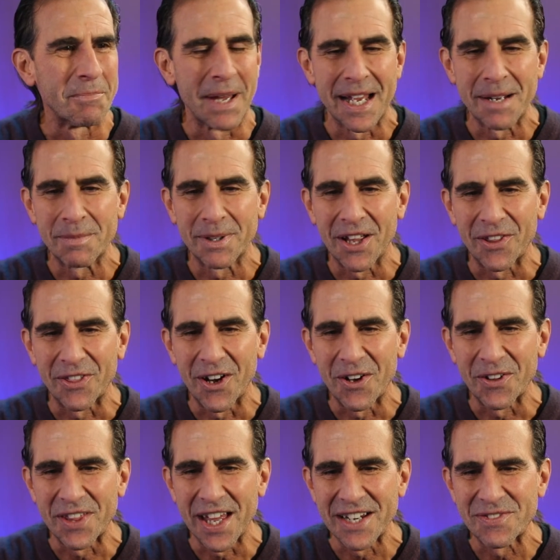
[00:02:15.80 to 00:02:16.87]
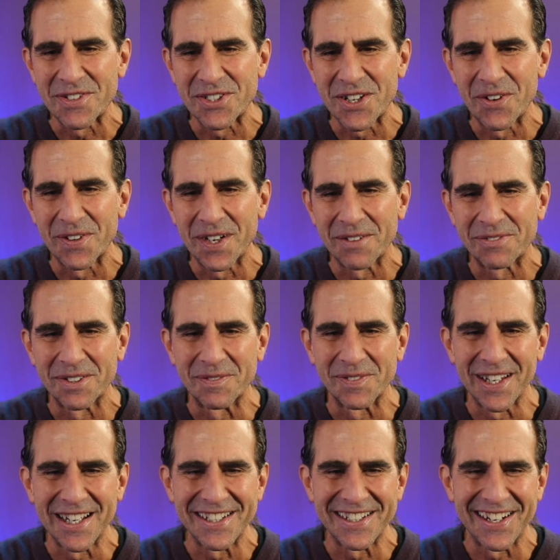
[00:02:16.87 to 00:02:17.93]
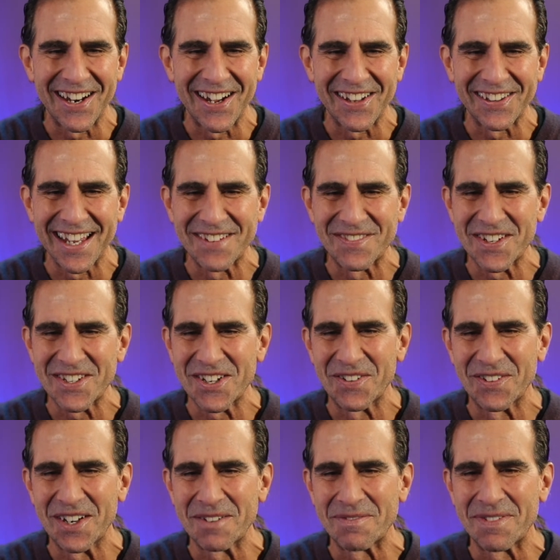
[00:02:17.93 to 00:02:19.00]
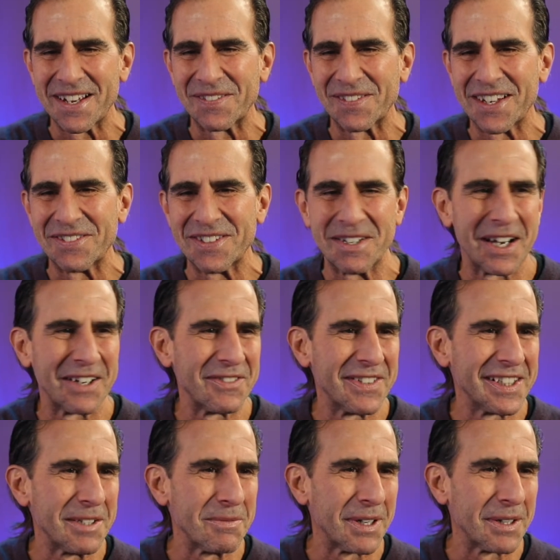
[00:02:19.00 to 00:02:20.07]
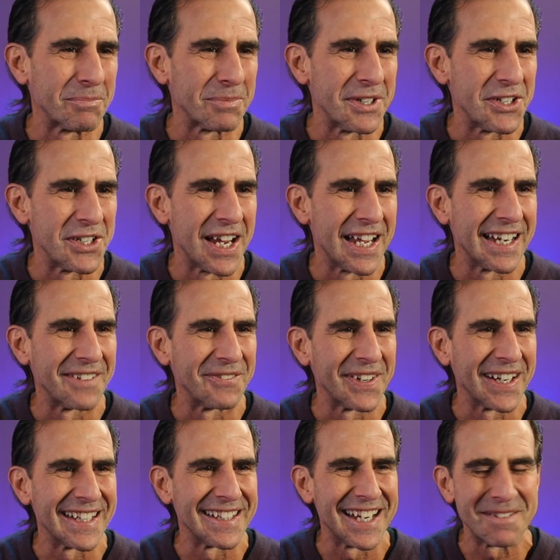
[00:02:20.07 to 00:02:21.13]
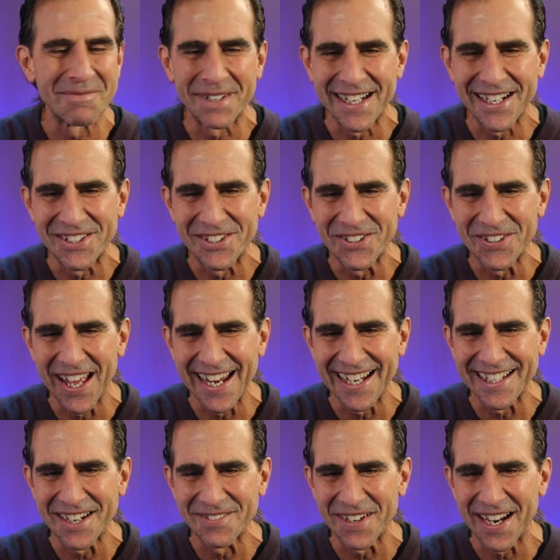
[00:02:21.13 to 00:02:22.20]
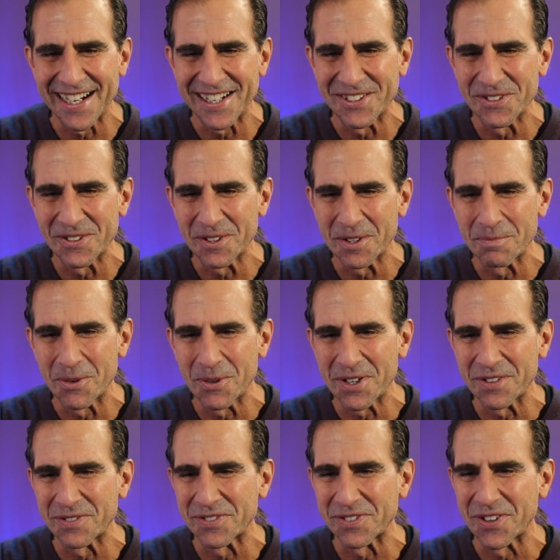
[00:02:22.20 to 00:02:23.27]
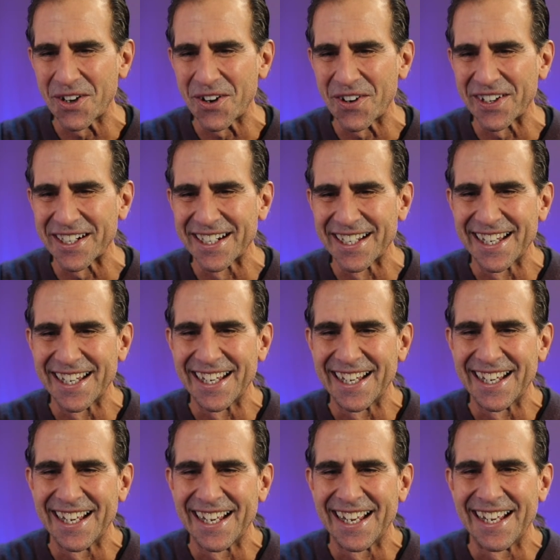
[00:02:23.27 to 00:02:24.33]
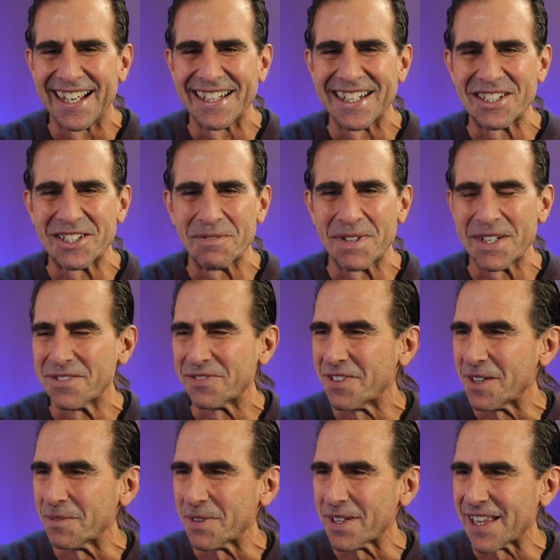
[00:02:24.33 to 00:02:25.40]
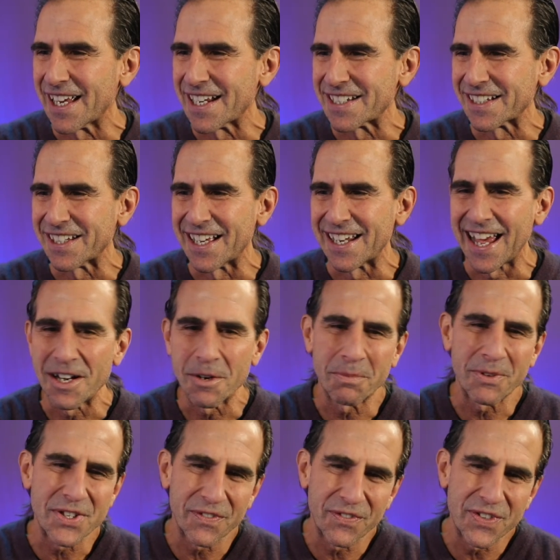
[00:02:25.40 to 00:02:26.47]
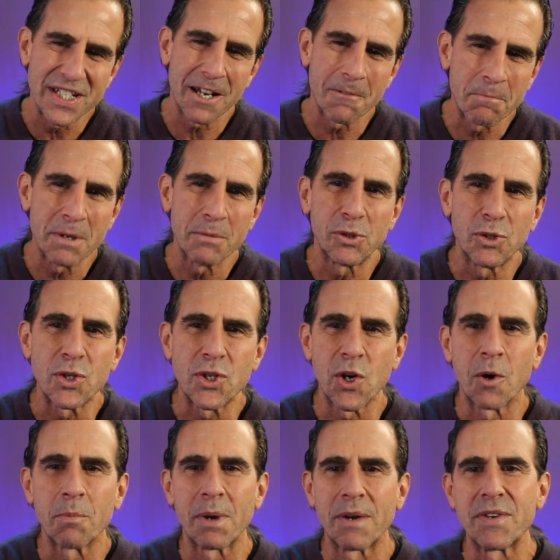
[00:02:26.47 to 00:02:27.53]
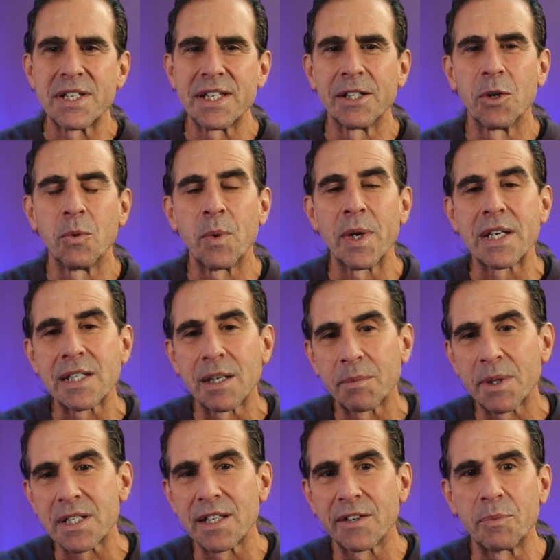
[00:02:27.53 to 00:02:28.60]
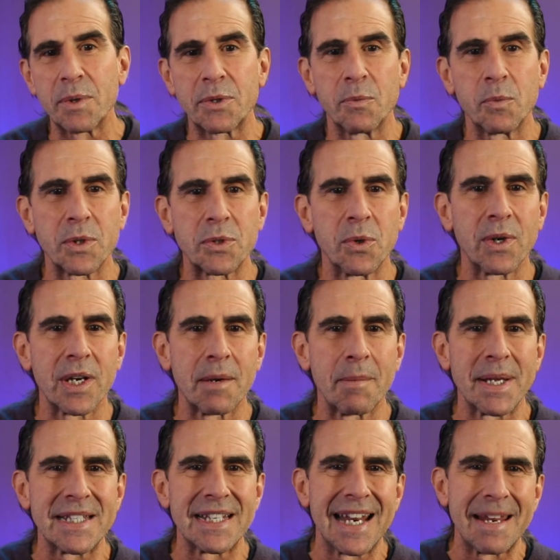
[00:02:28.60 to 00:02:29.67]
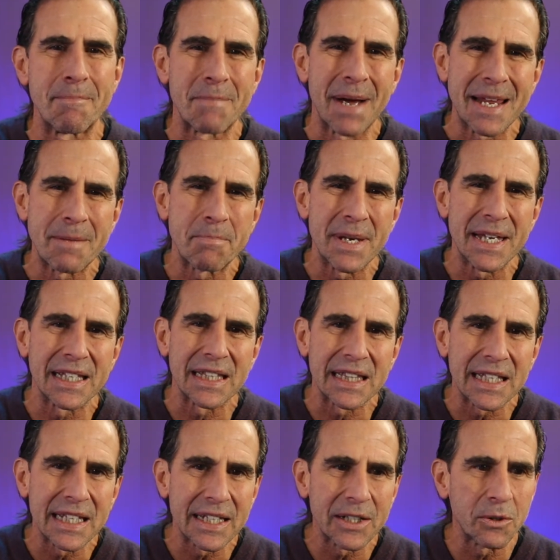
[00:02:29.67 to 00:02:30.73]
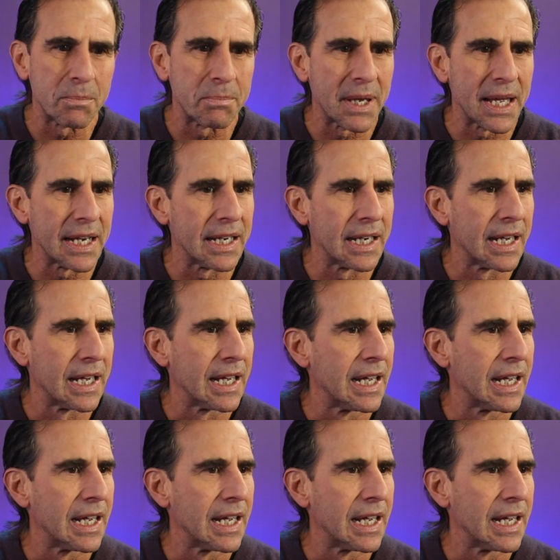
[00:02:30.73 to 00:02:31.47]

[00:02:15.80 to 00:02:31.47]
Pamela, oh, thanks for showing up from London. Oh, thanks for showing up, Pamela. I really appreciate it. And we got Deborah here too. Hey, Deborah, how you doing? Good morning from Florida. This should be a fun one. Thanks a lot. I know, but for some people who show up every single week, some of the stuff we're talking about today might be a little bit